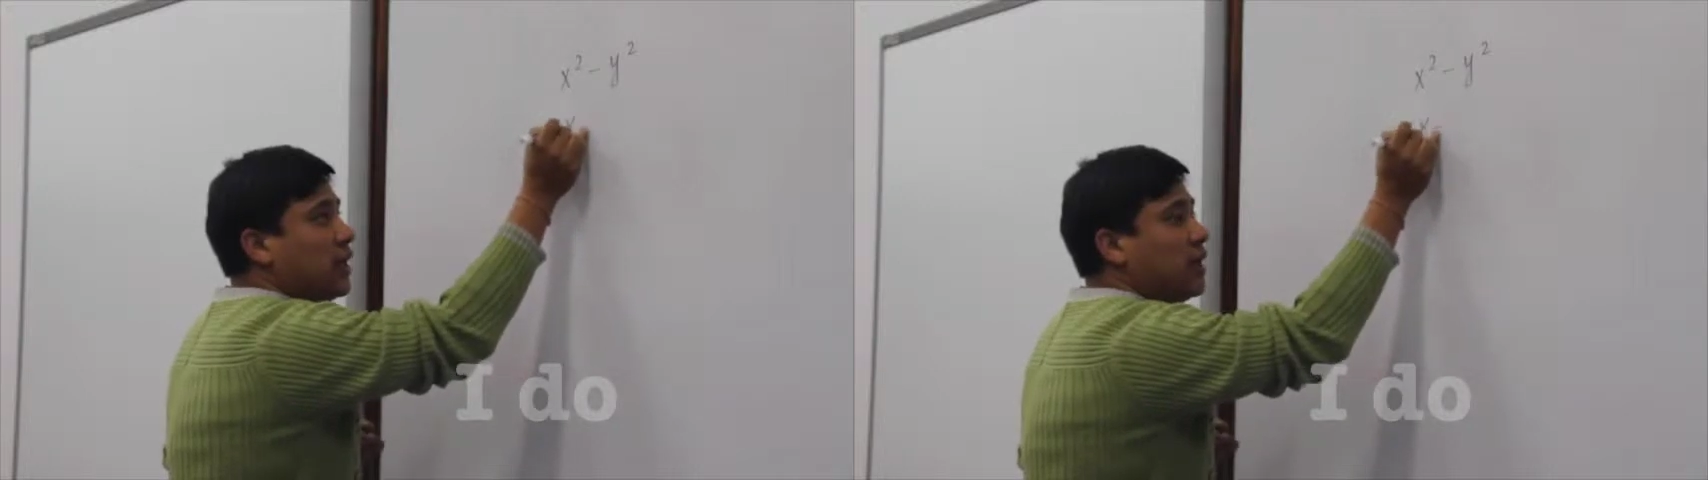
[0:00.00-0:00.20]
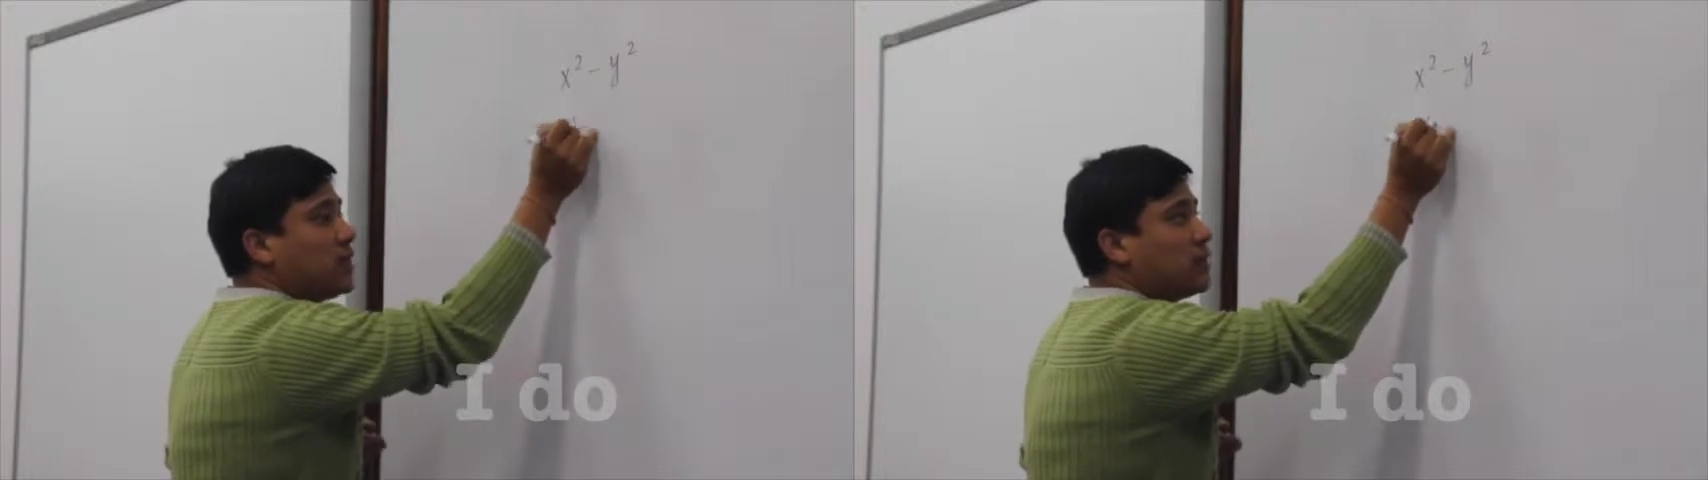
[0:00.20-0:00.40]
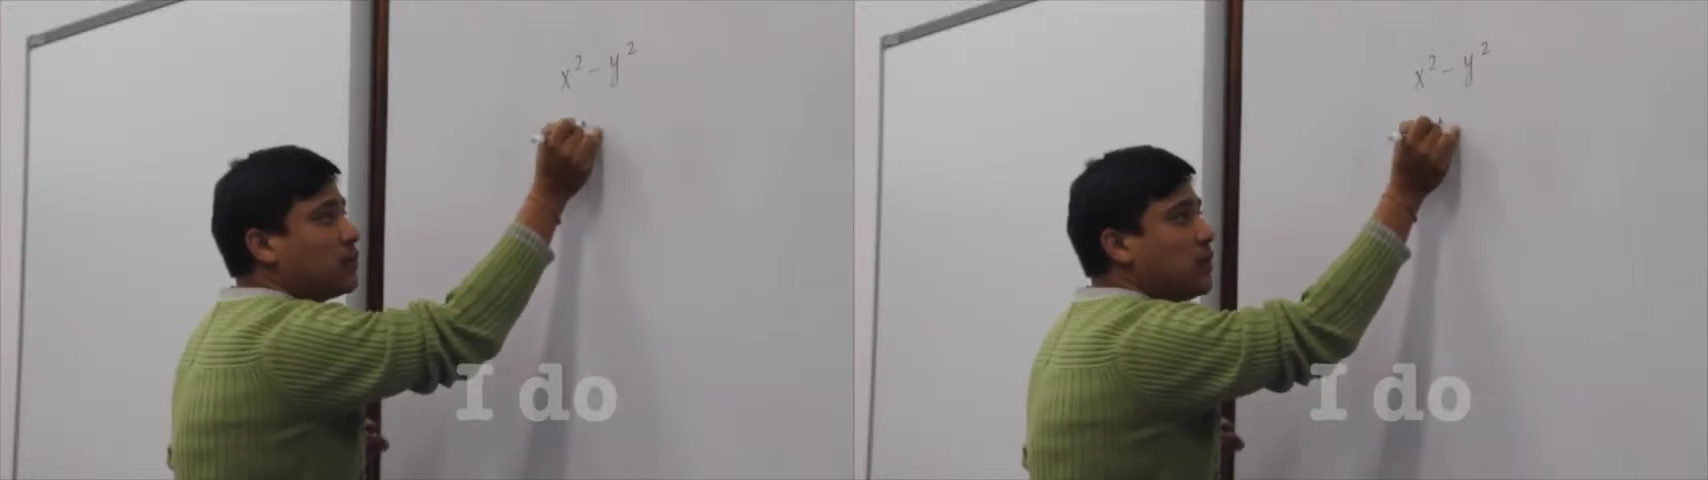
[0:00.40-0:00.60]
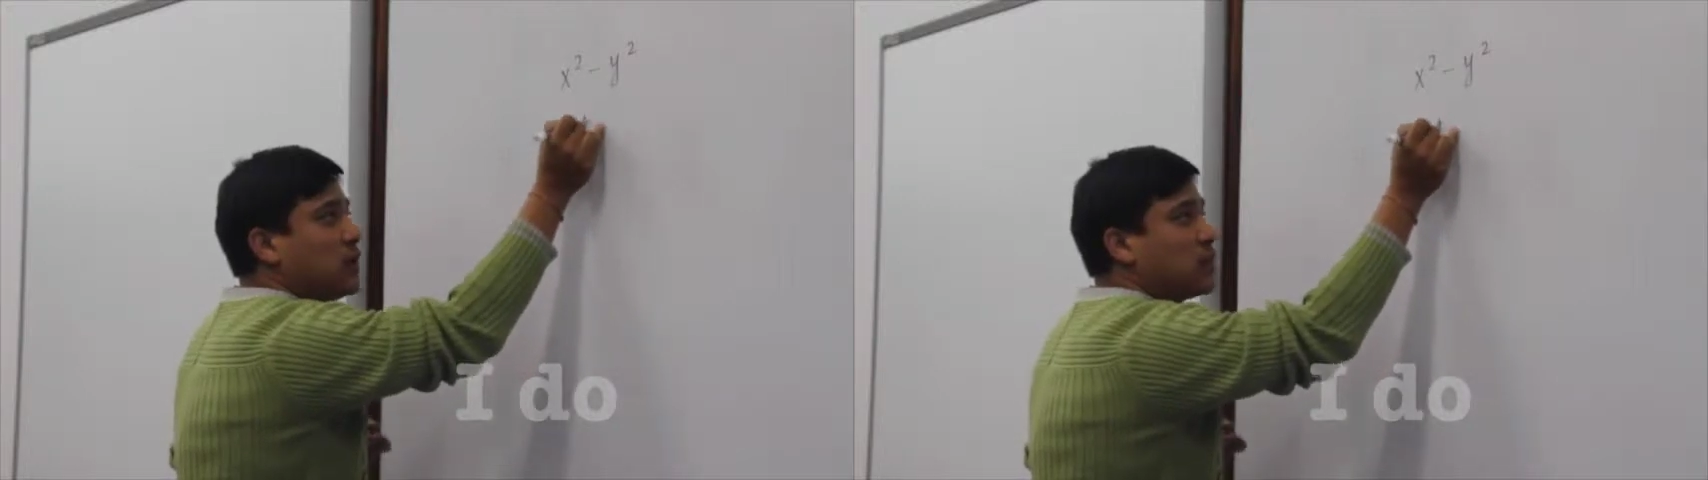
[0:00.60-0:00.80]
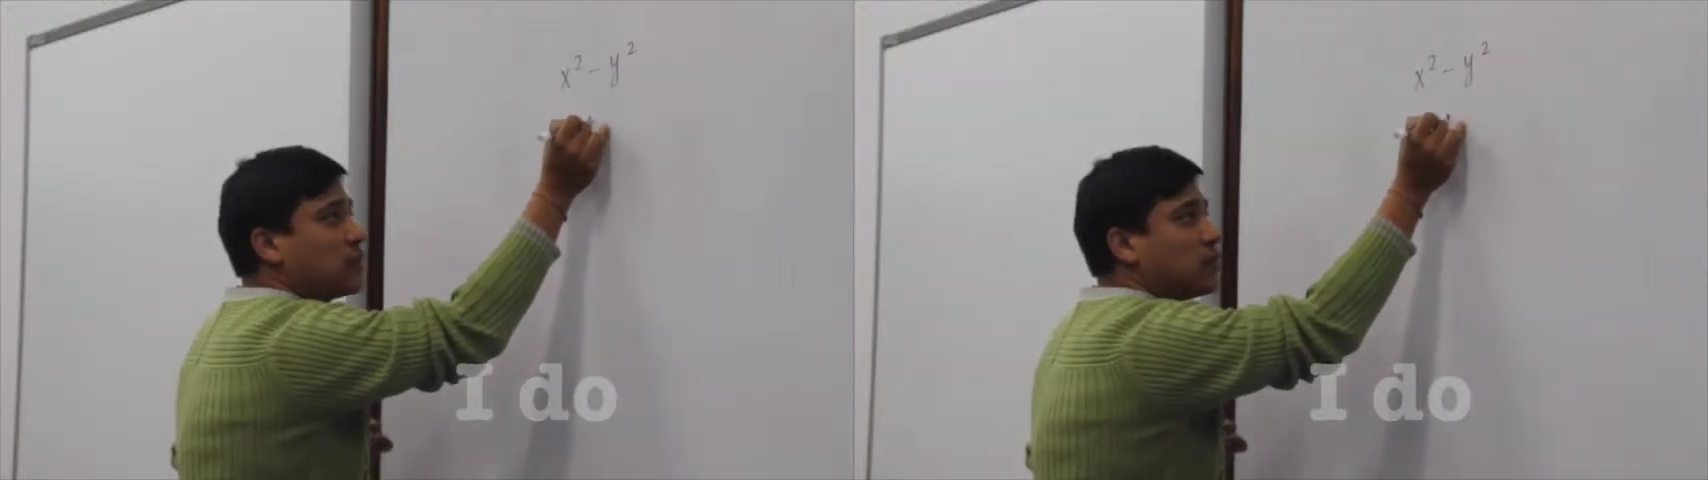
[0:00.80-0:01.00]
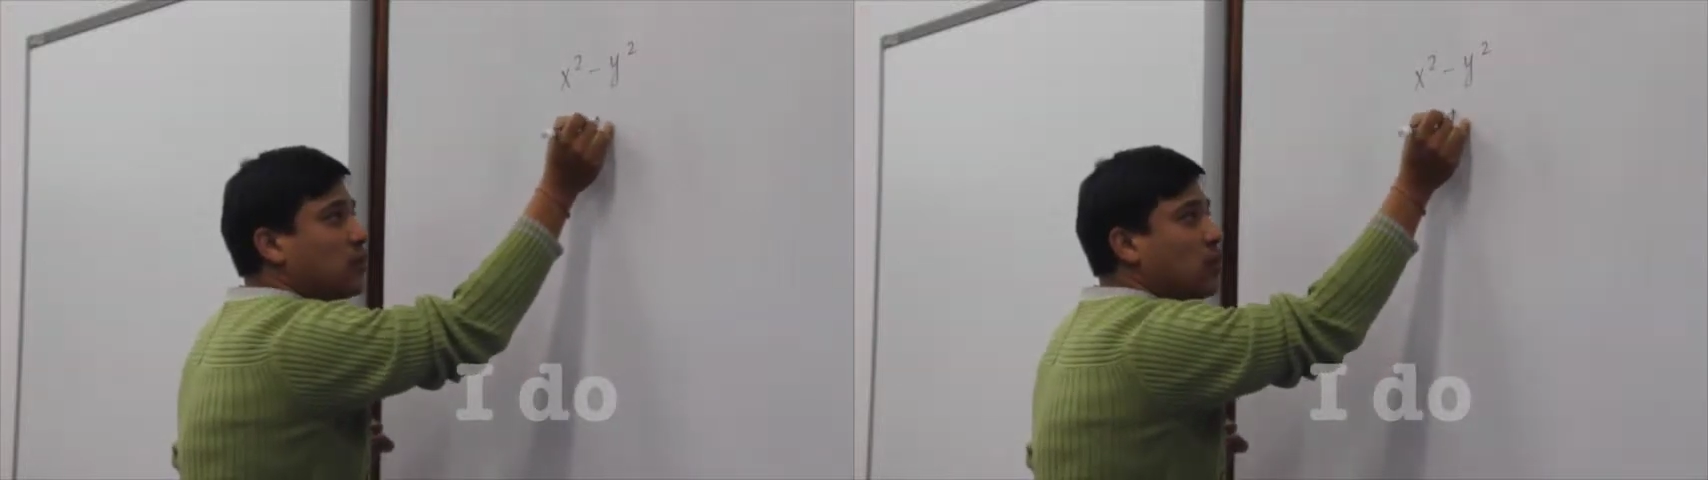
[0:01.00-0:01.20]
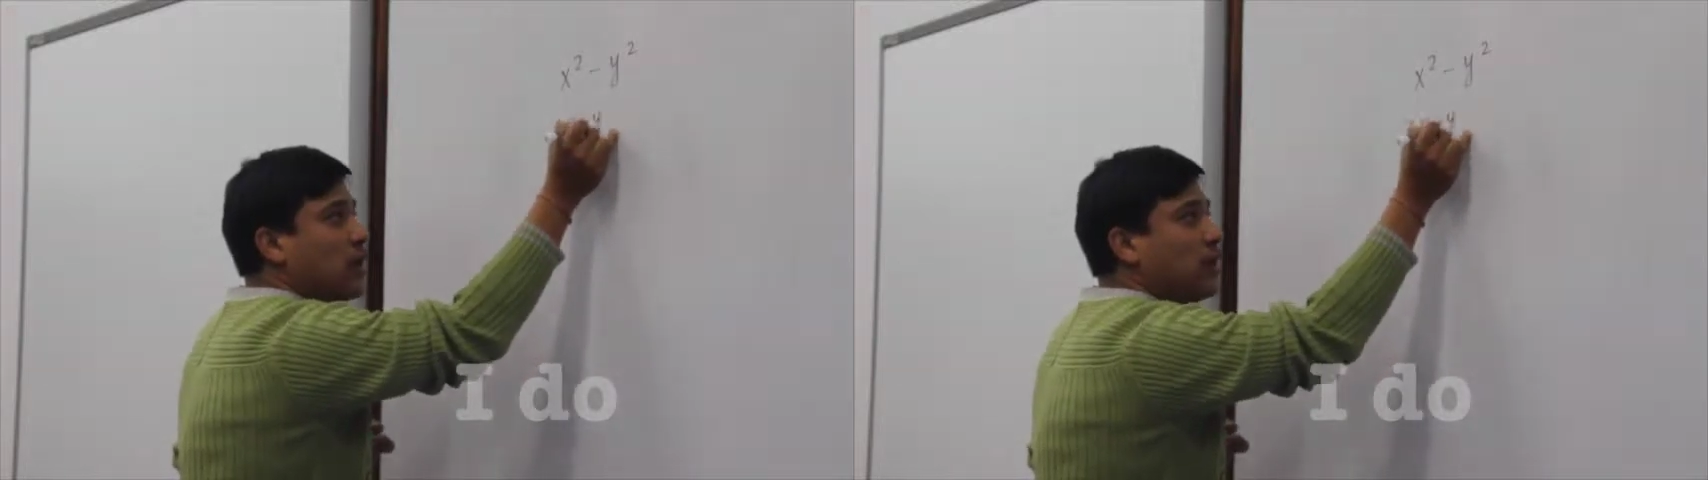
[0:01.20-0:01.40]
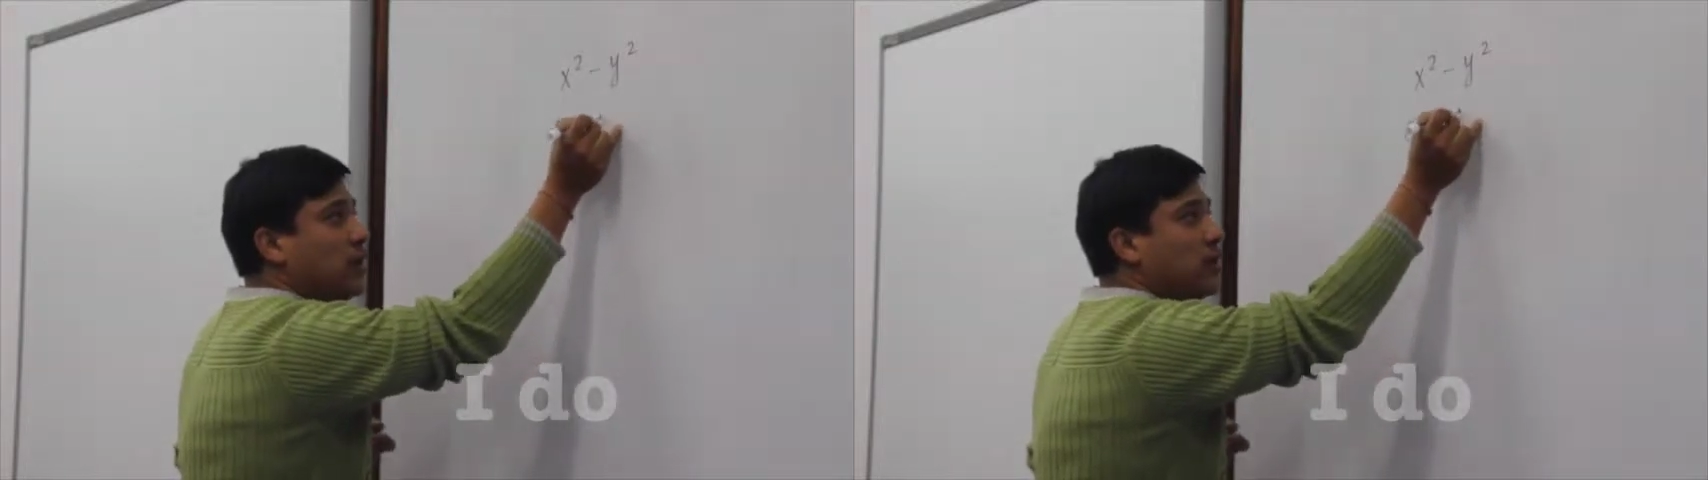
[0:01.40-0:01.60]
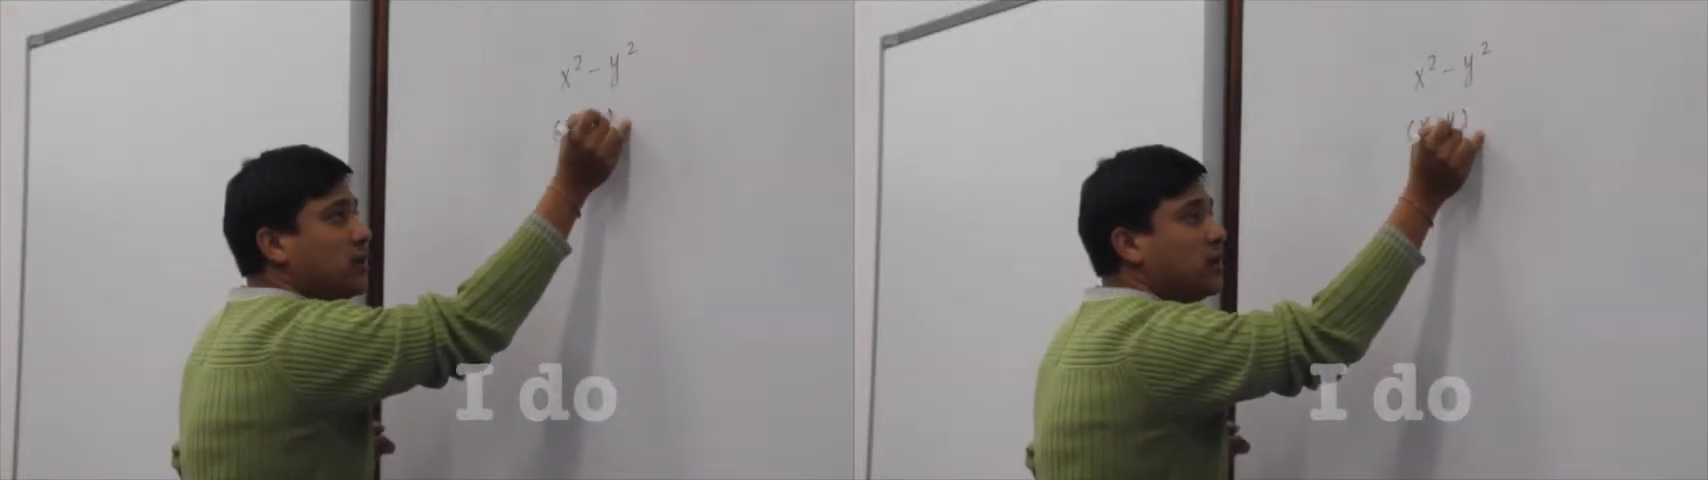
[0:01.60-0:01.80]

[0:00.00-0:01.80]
x plus y,